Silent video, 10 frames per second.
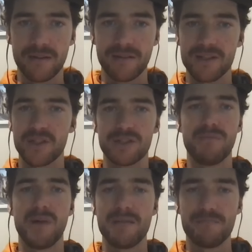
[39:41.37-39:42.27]
That's just
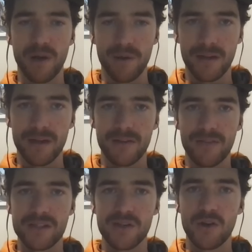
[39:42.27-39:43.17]
mind blowing.
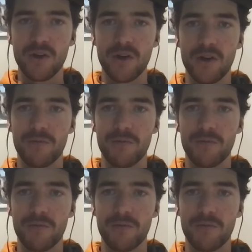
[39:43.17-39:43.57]
That's not